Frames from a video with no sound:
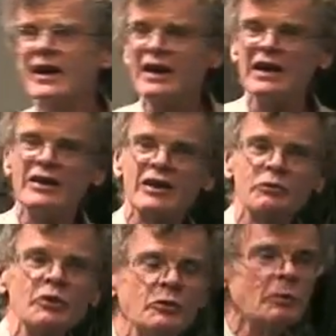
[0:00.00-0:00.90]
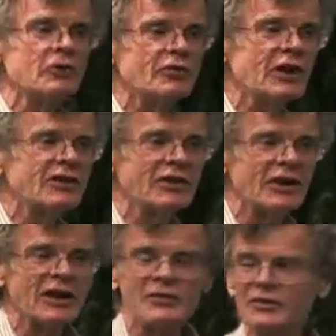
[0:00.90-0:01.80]
Uh, that is, once you put sex in
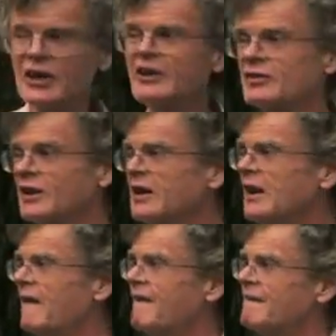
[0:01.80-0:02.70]
the conversation,